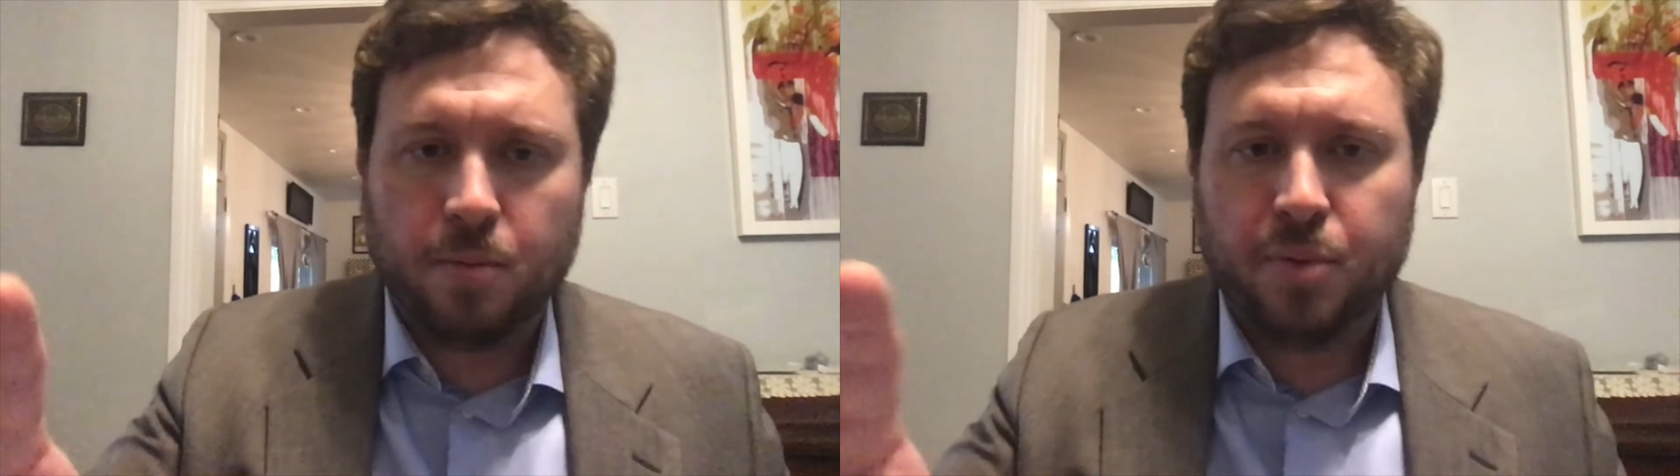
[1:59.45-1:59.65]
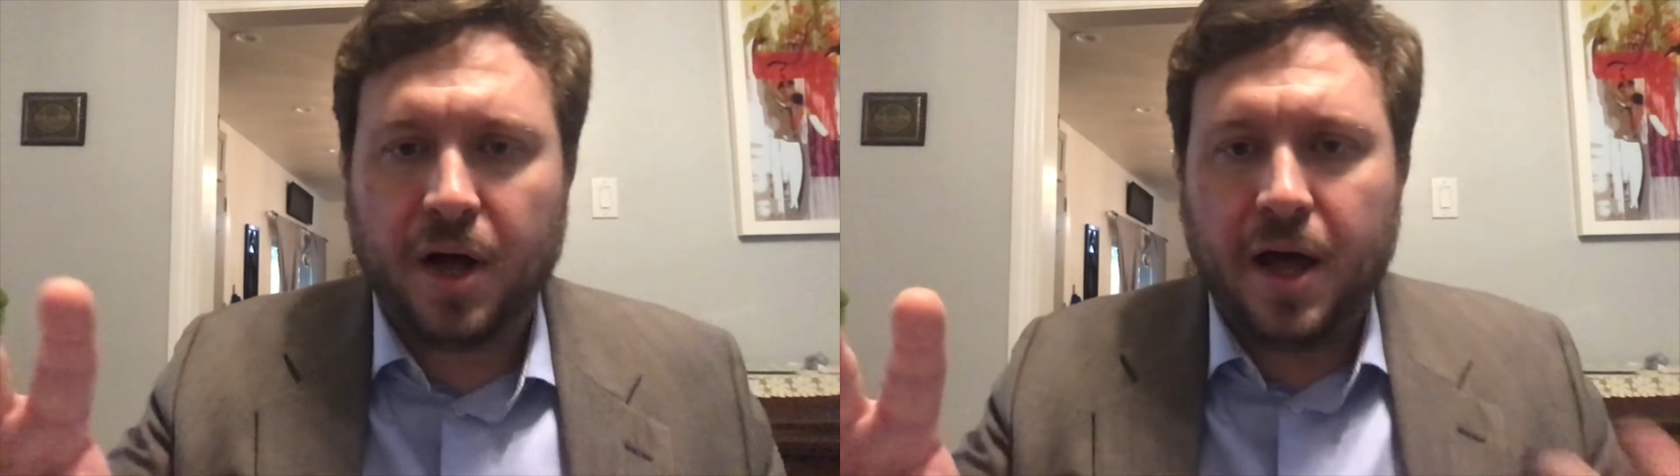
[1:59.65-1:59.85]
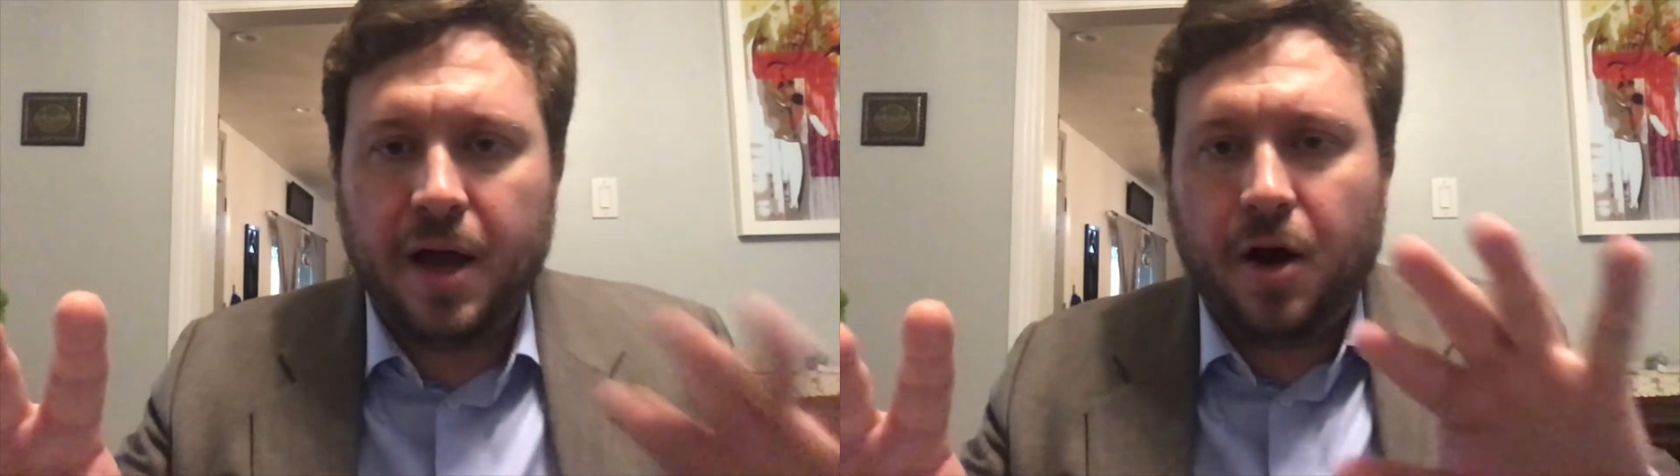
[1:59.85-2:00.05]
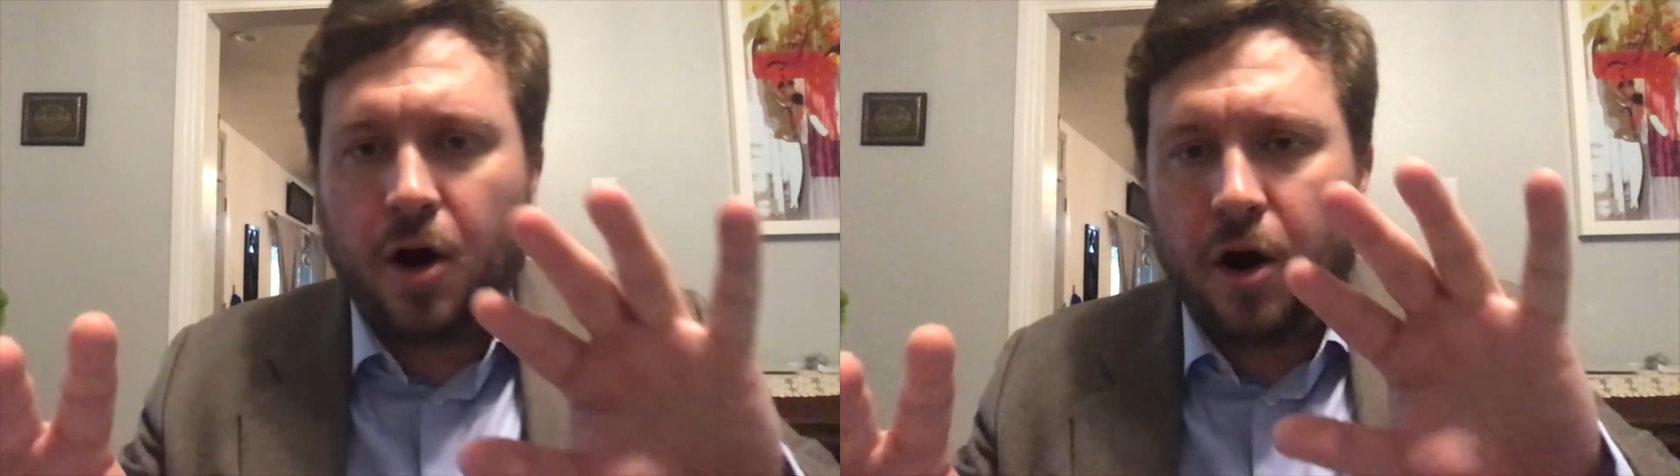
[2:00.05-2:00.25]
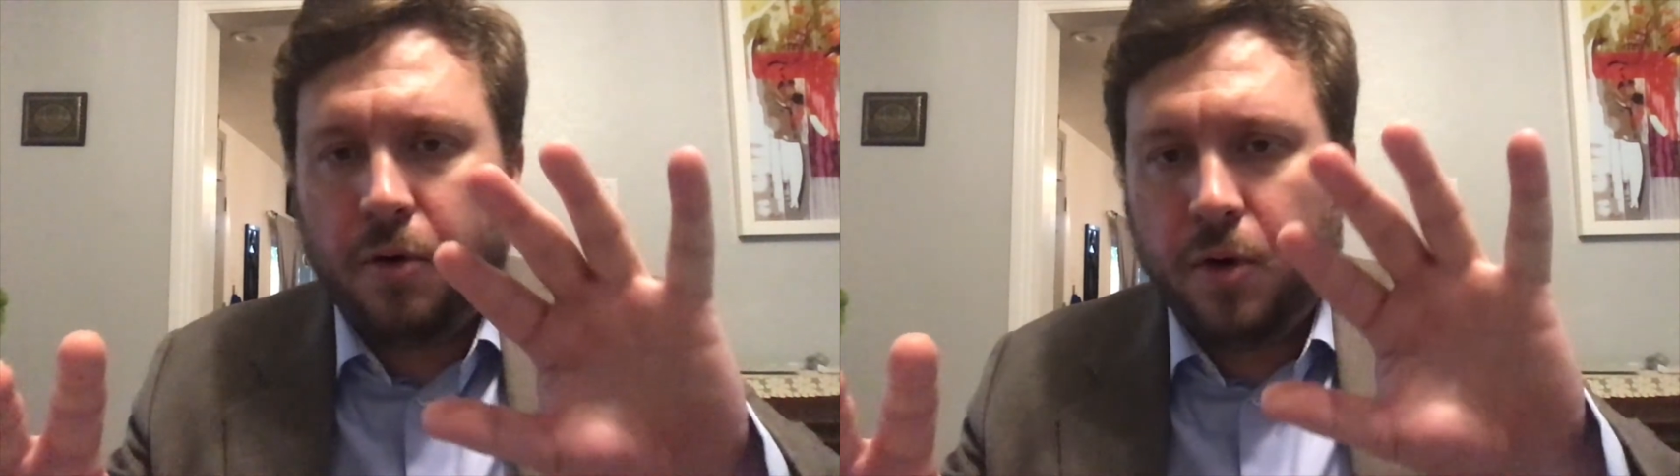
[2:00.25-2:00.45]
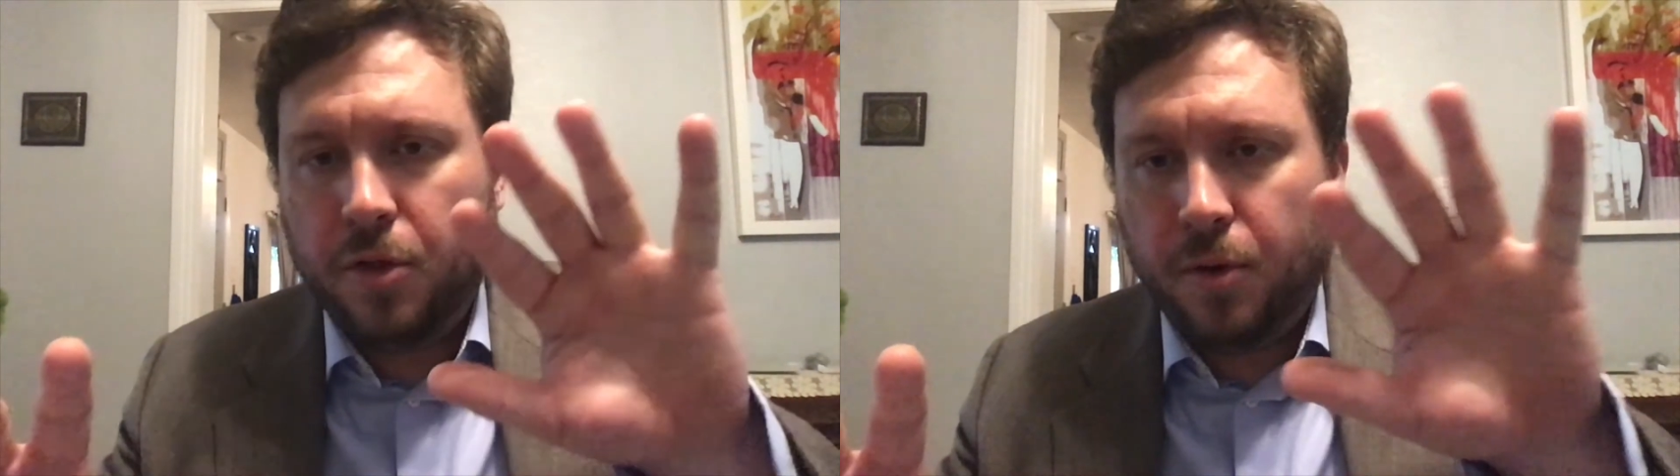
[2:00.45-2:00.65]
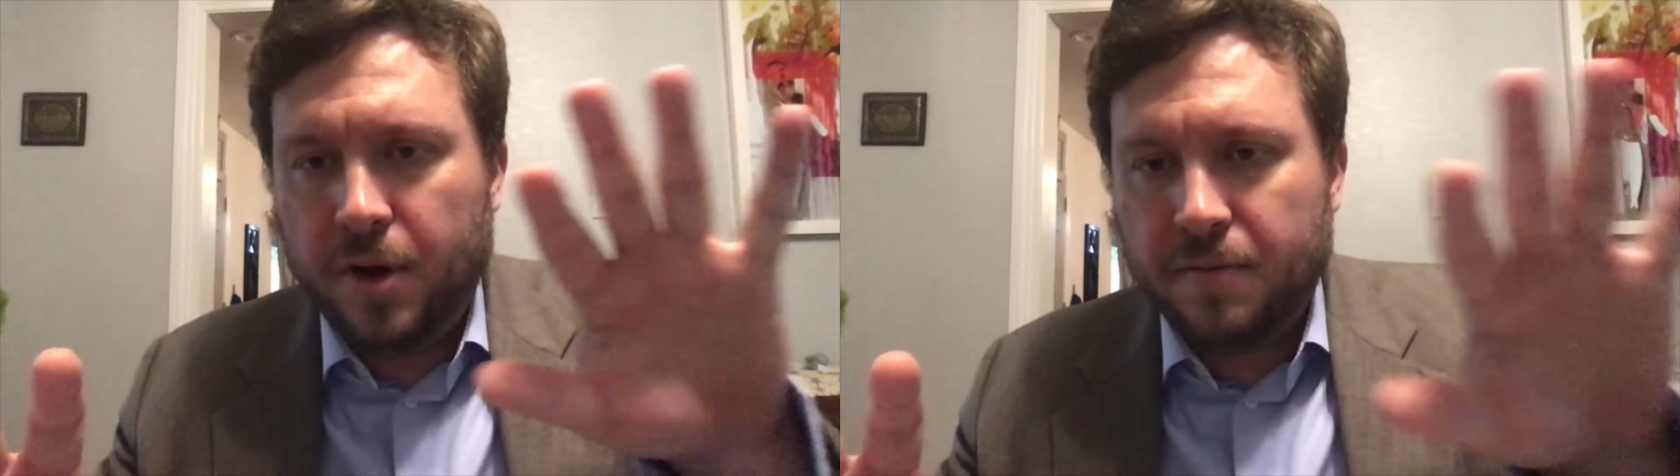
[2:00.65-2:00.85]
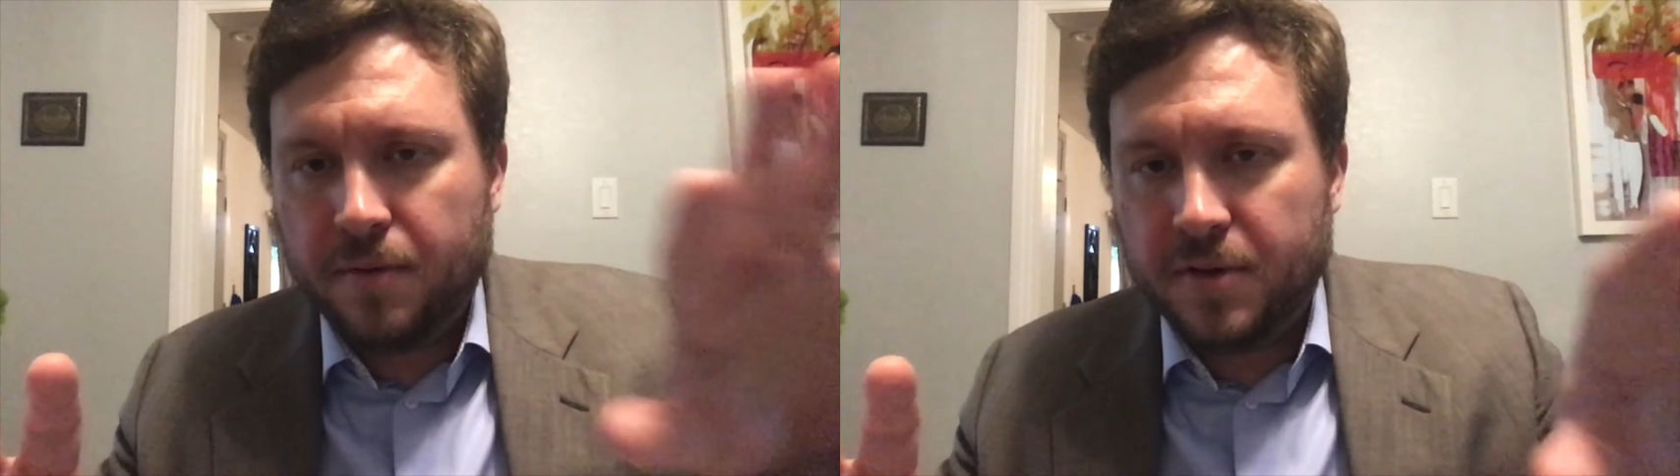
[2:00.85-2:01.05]
but our
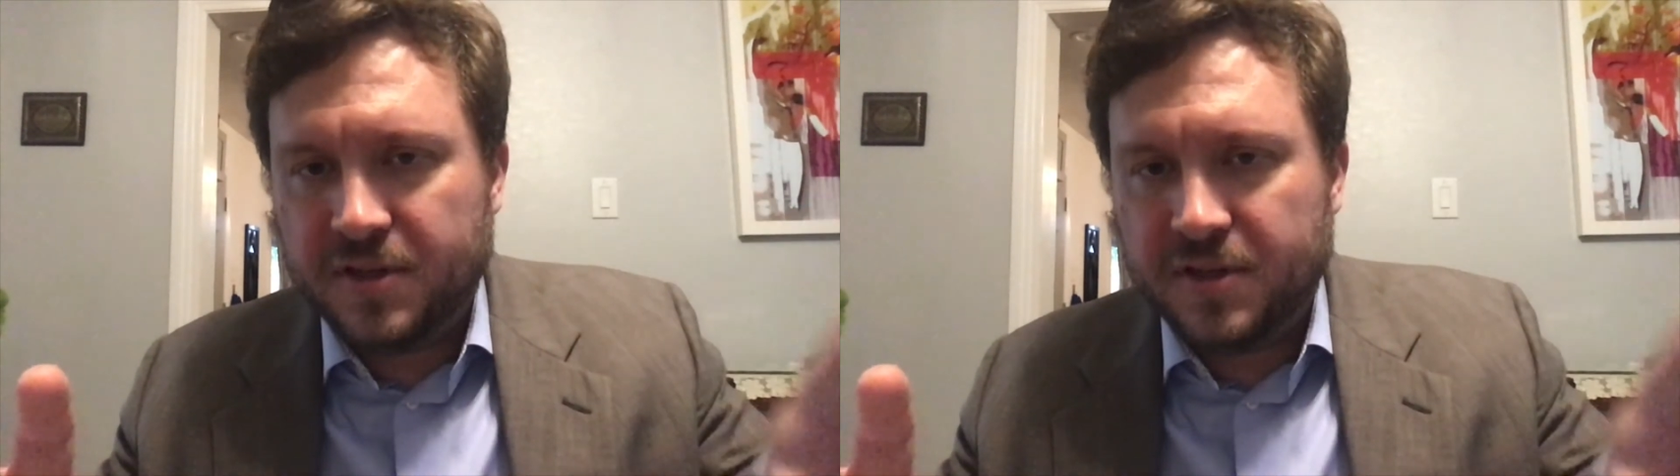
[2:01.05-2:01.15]
authority for the